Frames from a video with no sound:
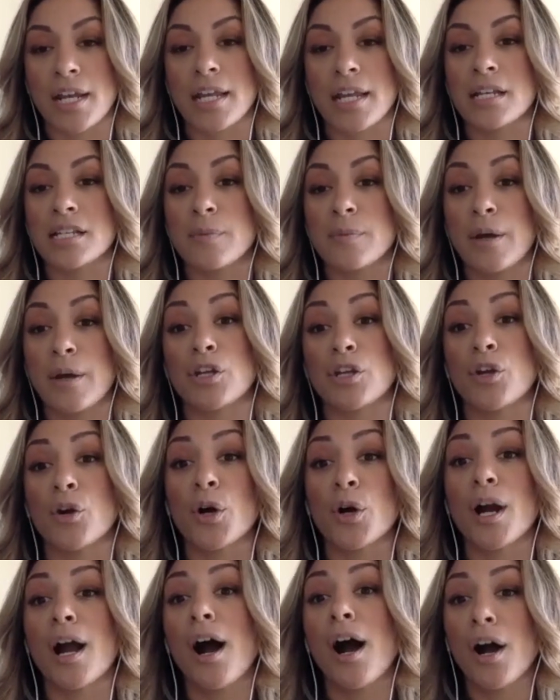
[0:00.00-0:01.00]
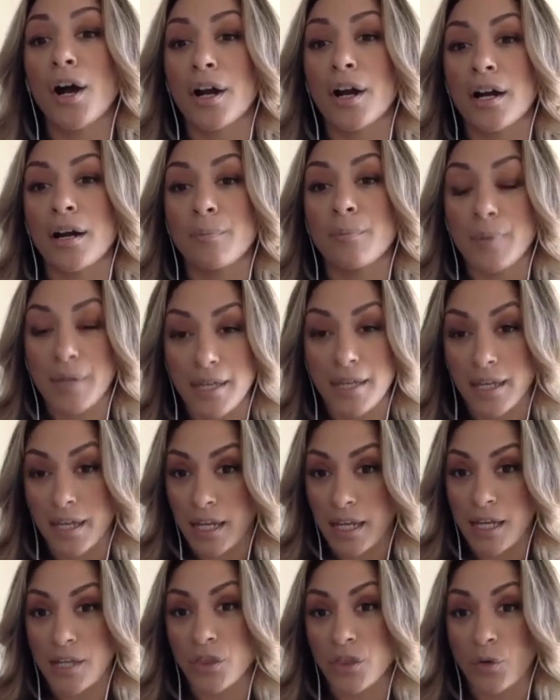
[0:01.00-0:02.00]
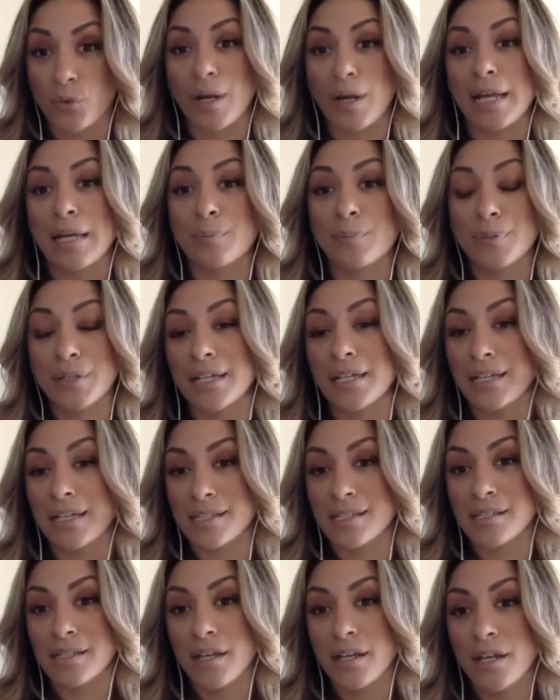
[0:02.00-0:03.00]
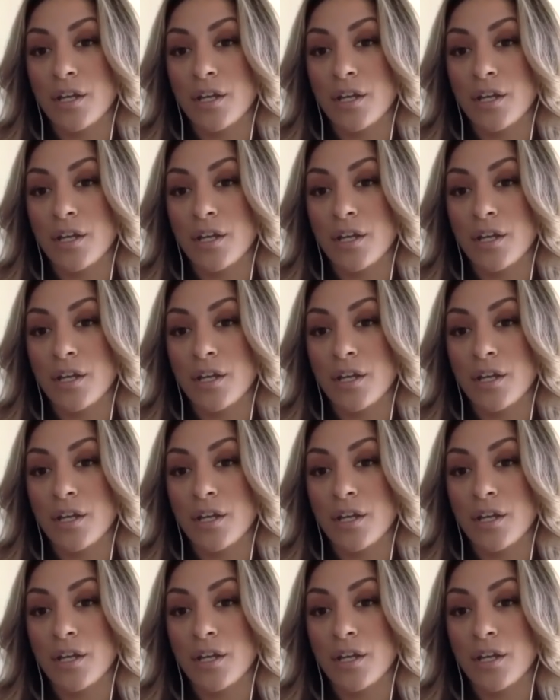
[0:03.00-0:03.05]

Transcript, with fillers: and it's about your heart being in the right place.